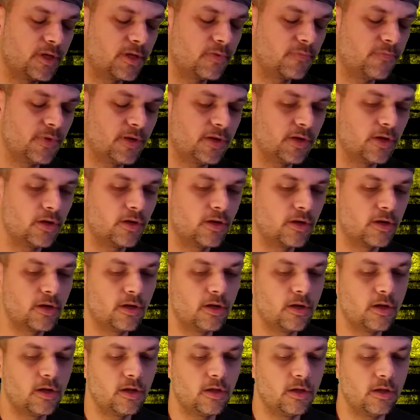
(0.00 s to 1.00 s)
Defender.
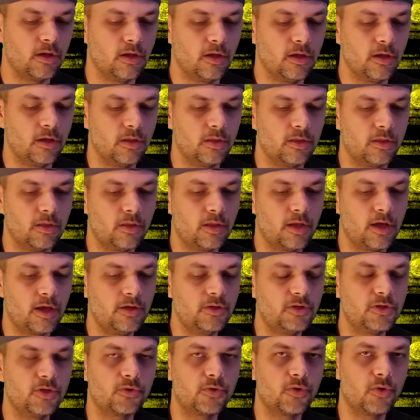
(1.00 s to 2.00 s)
I
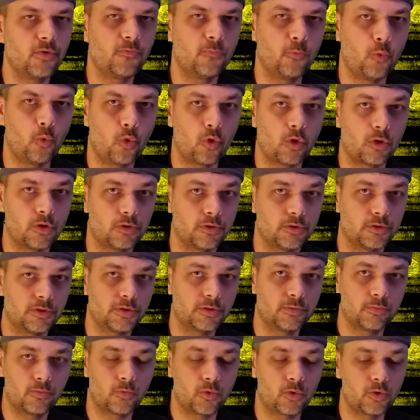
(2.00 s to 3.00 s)
used to throw
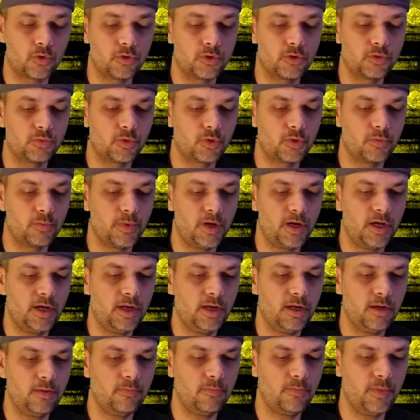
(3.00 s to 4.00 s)
Worlds. Worlds were
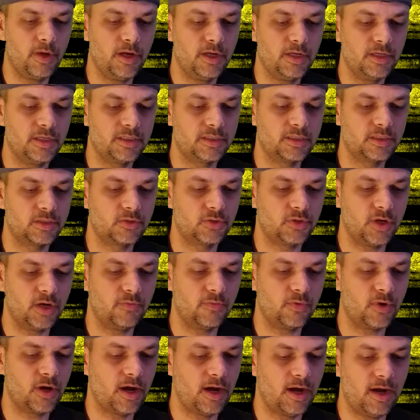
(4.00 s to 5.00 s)
my main distance
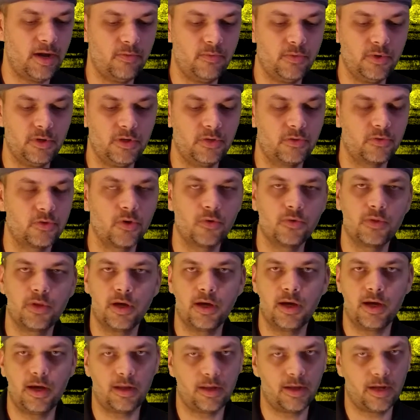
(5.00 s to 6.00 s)
driver. I would throw
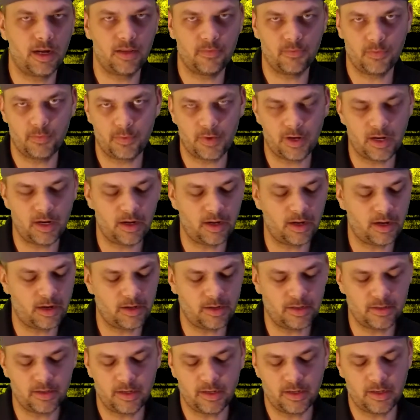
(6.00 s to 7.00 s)
the hell out of
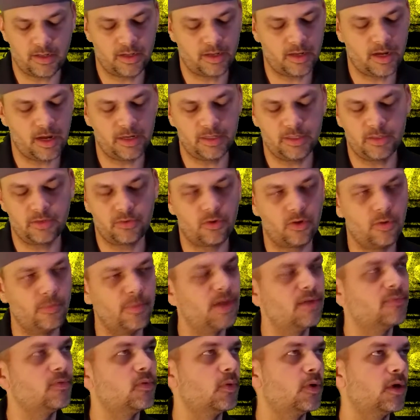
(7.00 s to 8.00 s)
them. I'd throw
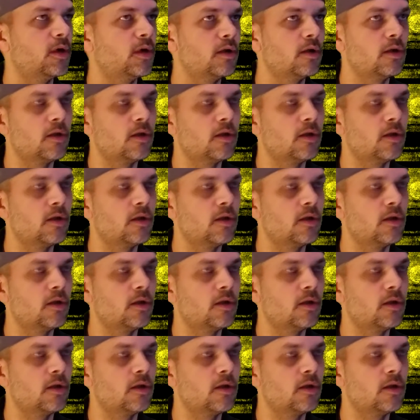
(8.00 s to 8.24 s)
them everywhere.